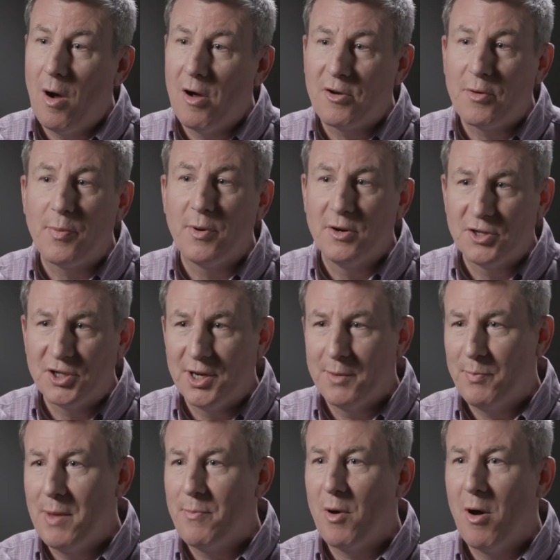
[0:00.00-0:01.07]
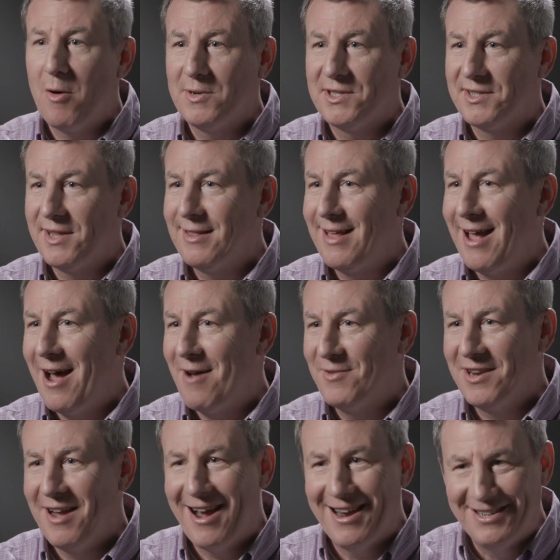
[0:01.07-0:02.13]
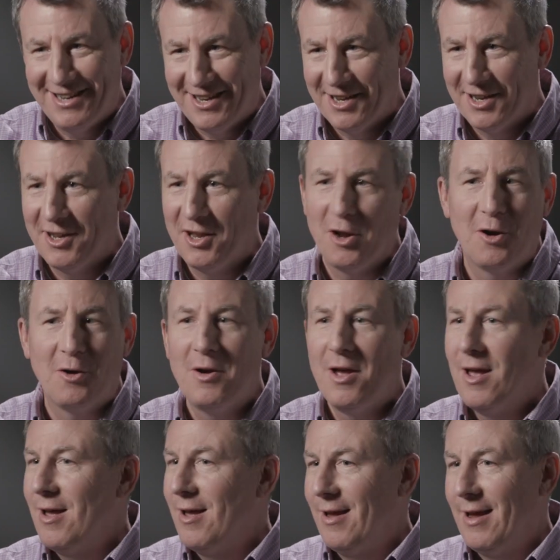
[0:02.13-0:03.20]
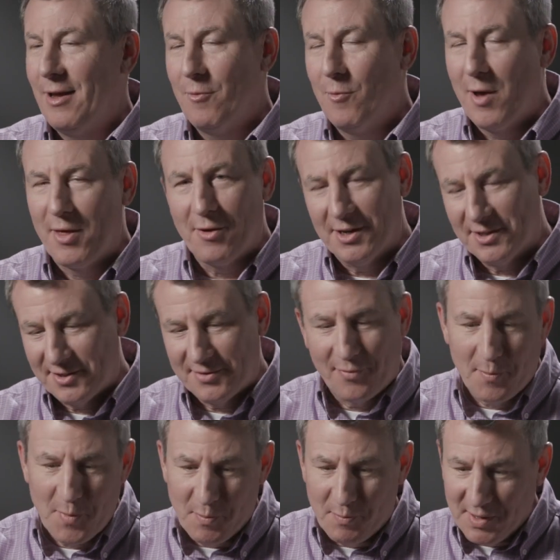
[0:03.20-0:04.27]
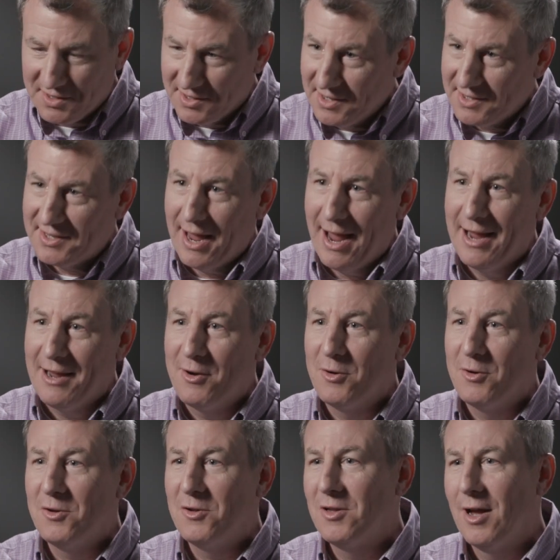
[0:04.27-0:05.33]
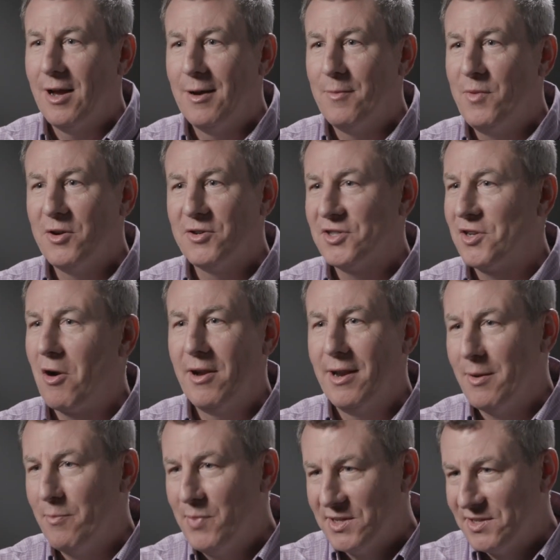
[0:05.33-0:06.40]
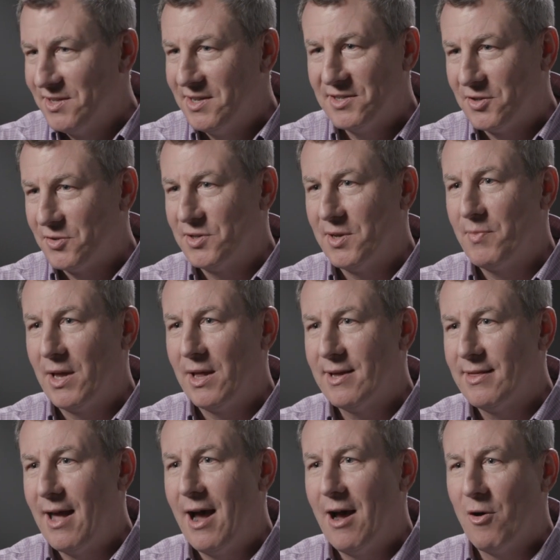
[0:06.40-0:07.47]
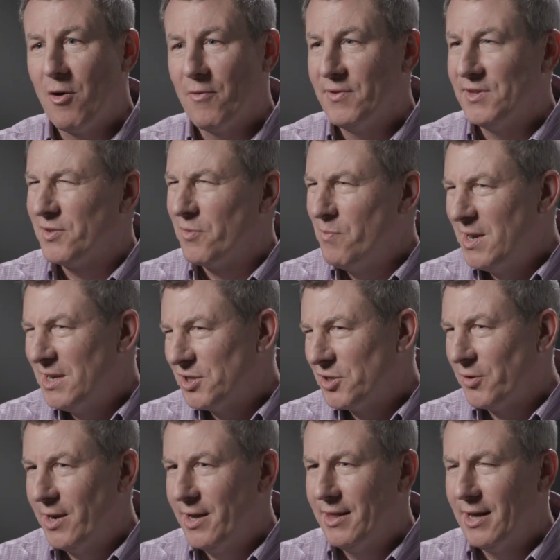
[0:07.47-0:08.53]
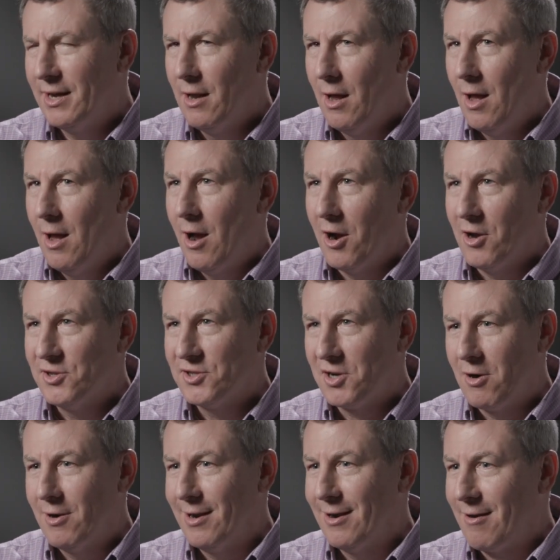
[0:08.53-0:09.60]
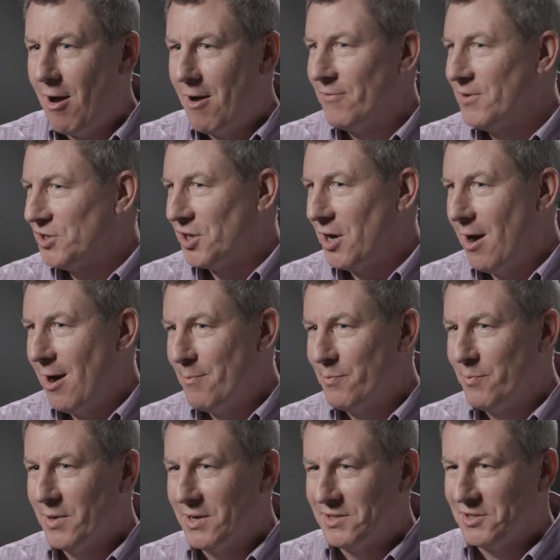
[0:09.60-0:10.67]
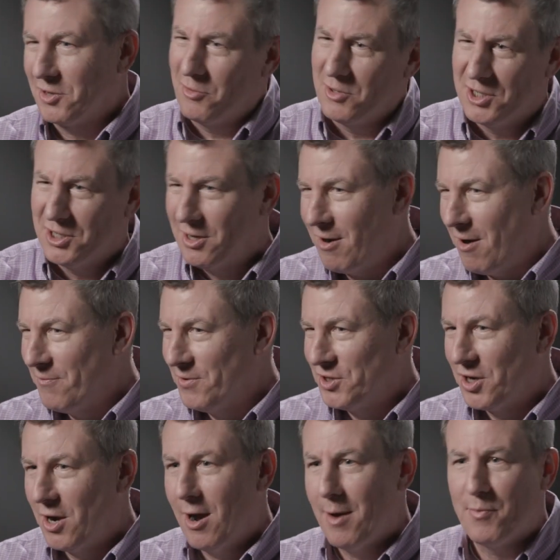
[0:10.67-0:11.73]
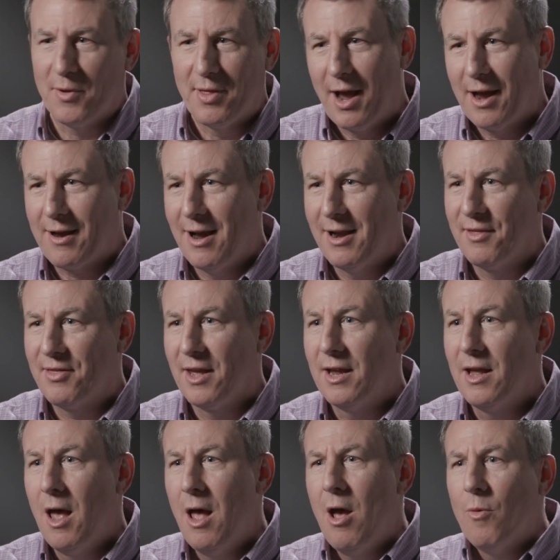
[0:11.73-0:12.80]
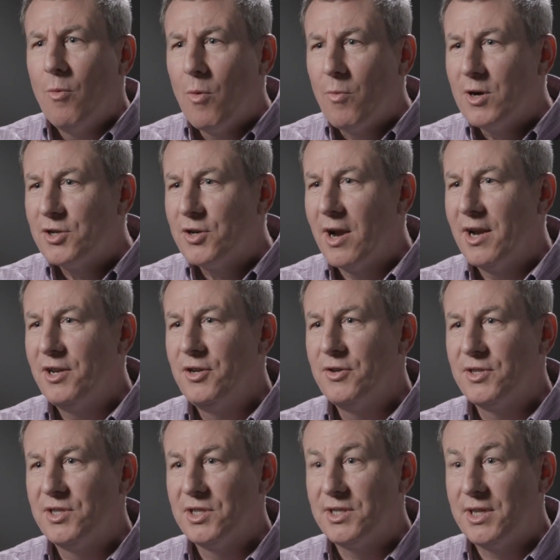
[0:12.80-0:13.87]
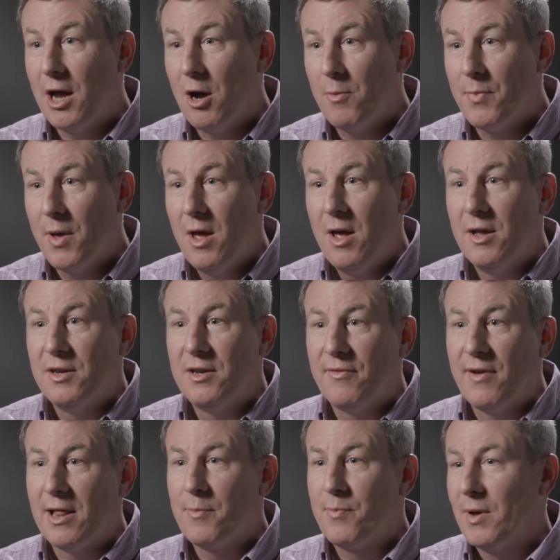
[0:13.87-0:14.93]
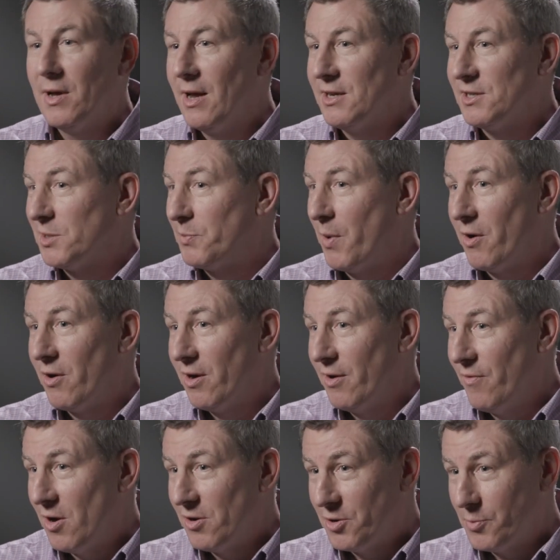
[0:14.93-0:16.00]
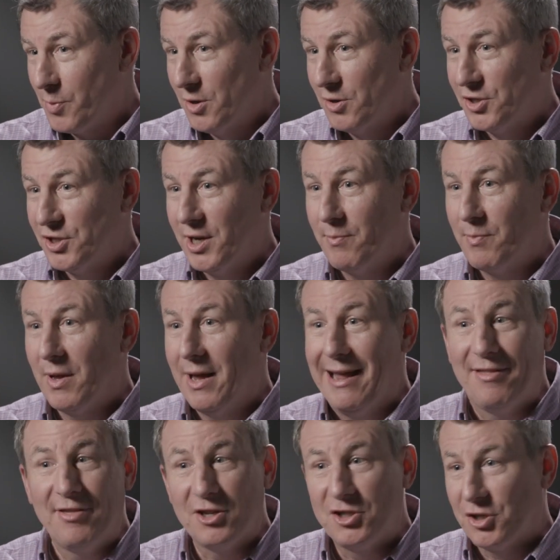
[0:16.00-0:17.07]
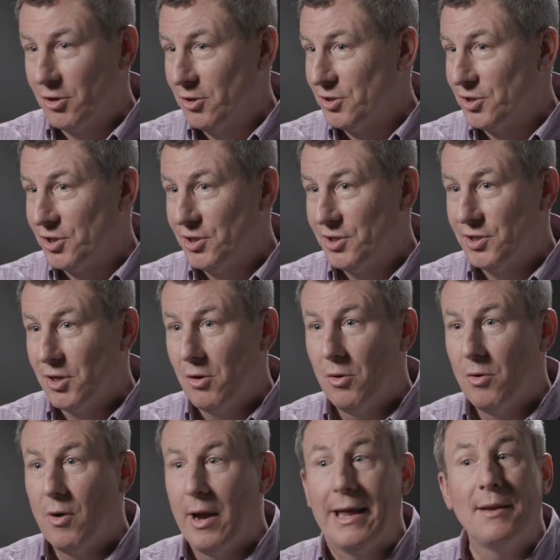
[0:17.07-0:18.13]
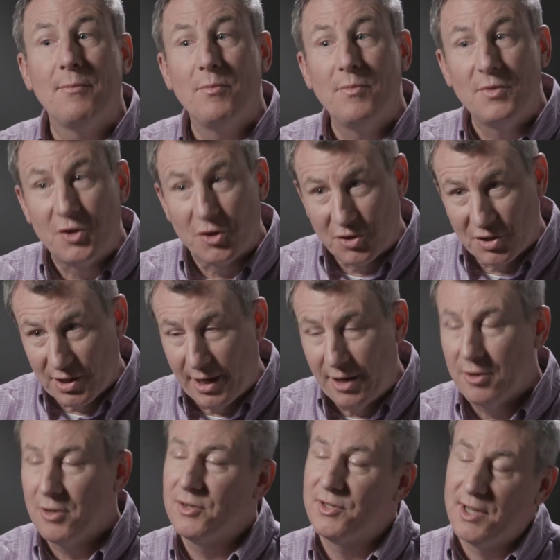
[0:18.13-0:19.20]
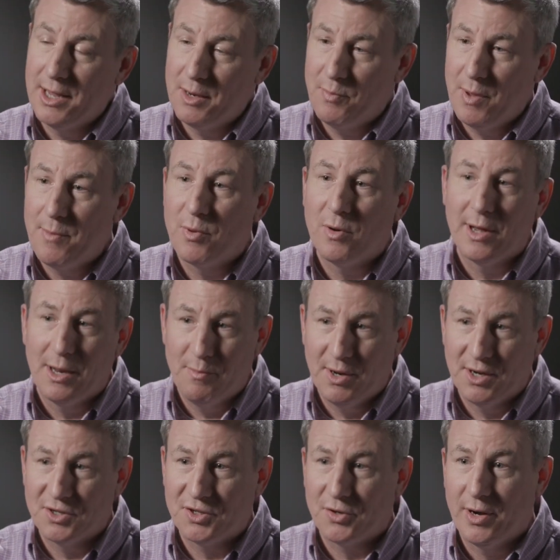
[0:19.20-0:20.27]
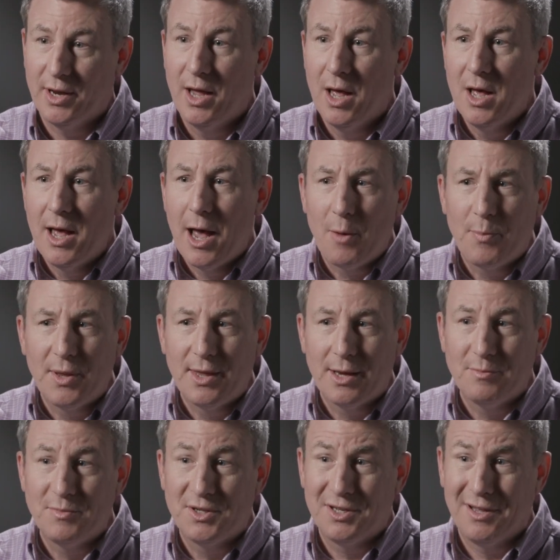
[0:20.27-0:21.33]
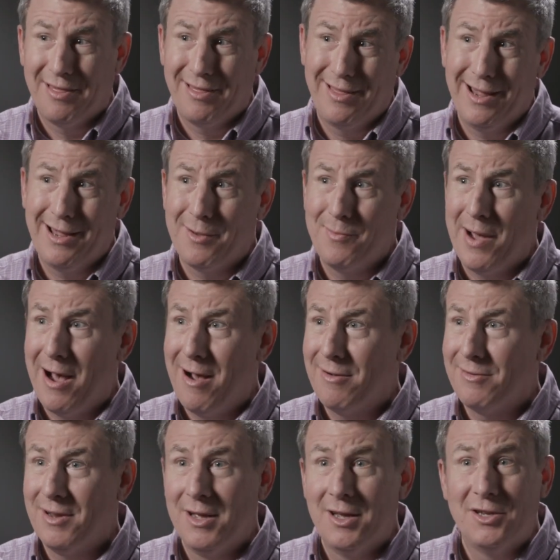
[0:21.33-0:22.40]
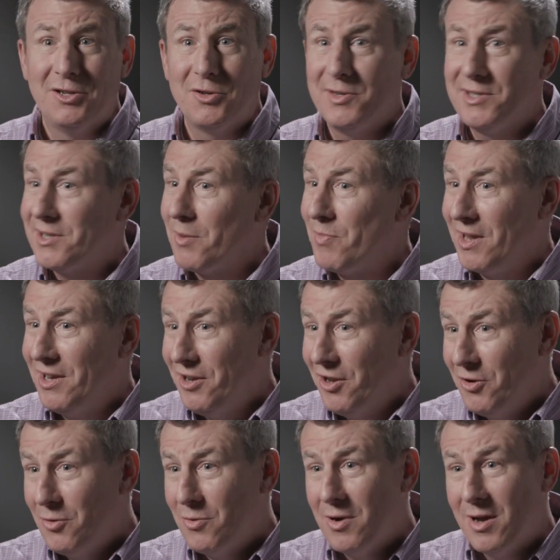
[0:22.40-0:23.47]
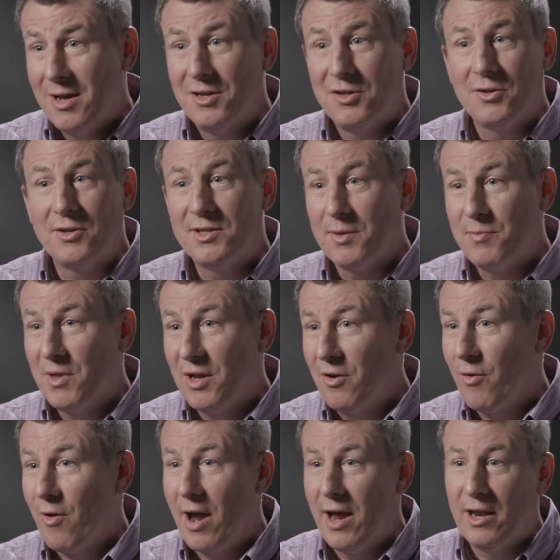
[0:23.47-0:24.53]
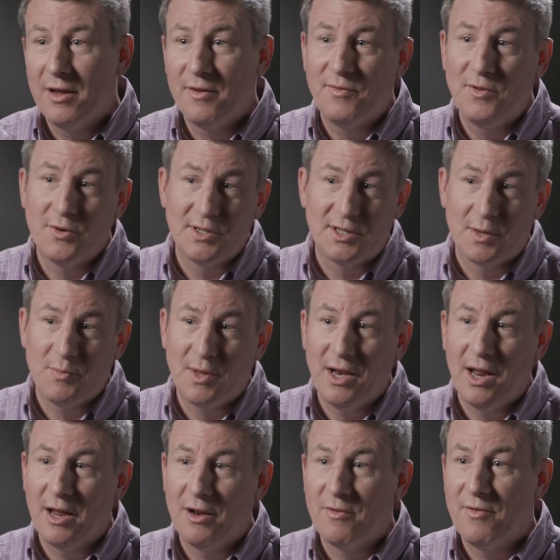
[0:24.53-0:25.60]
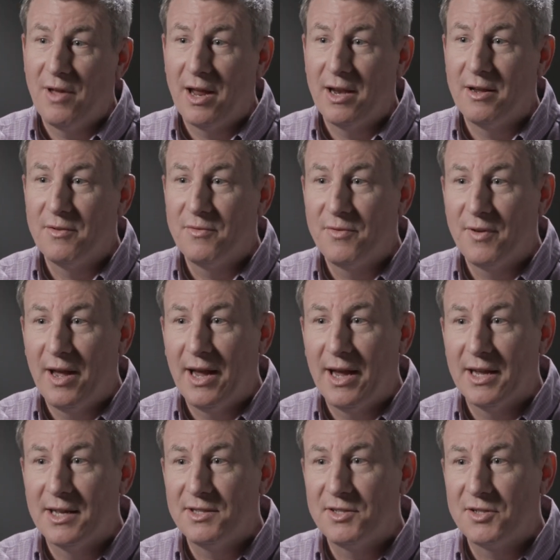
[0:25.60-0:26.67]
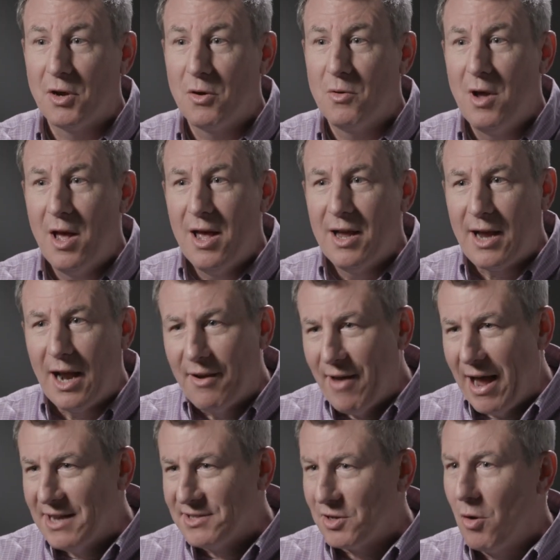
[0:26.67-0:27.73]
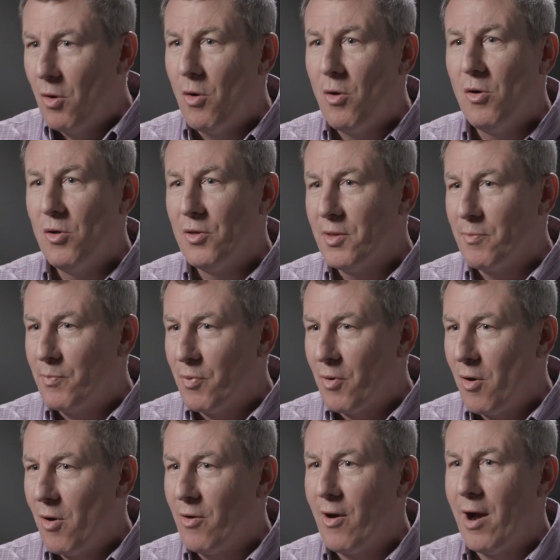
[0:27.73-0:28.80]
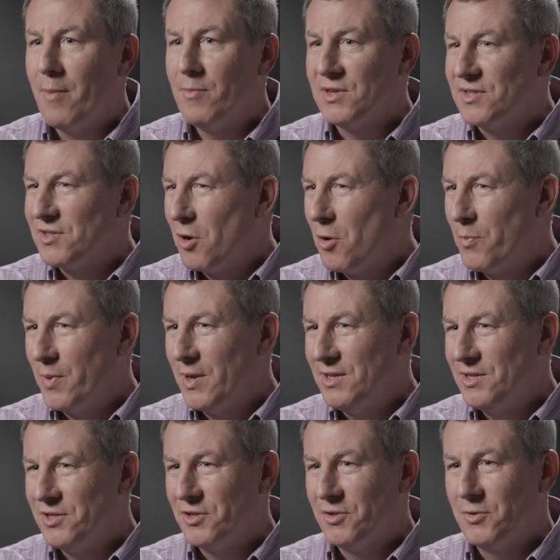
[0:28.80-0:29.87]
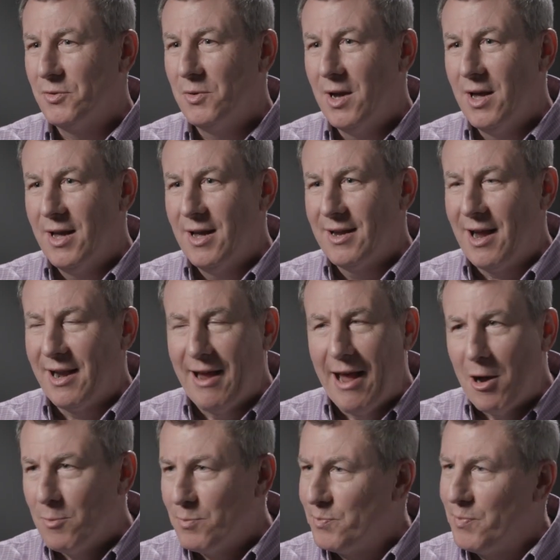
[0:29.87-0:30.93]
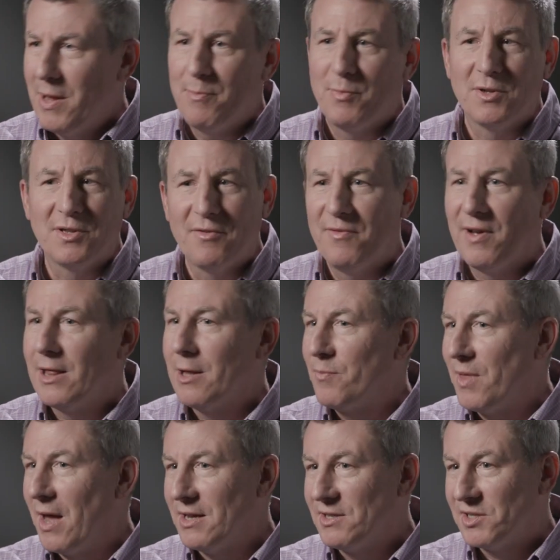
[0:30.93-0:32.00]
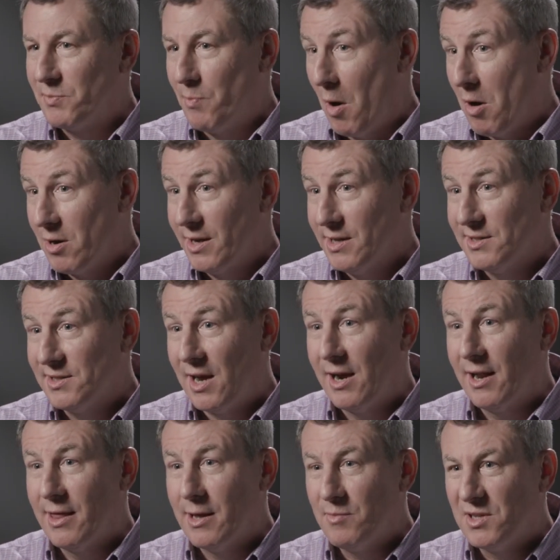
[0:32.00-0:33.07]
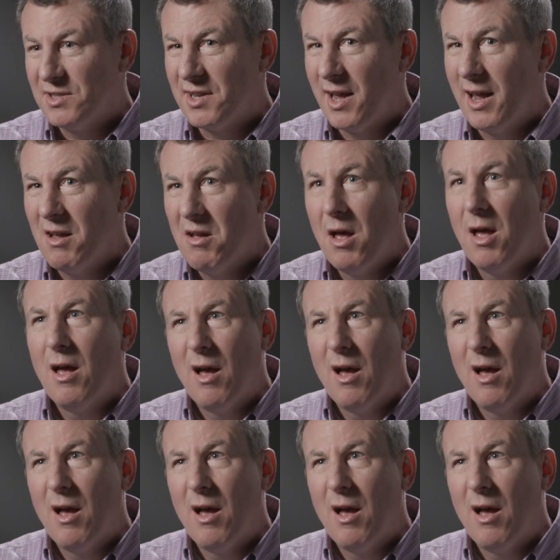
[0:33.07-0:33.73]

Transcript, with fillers: Entrepreneurship, people always think they have an idea, you know, it, whether it's from a business angle, um, you're starting a business or something like that, or if it's ministry, then are you starting a coffee shop, but it's a Christian coffee shop or that kind of thing. What we're trying to do is just help develop a, a, spirit of entrepreneurship in the church. So, in church leaders, in people in ministry, helping them to think about doing something new, doing something creative, doing something innovative. And so, kind of as a whole, the program is hoping to kind of help people develop that spark inside of them to say,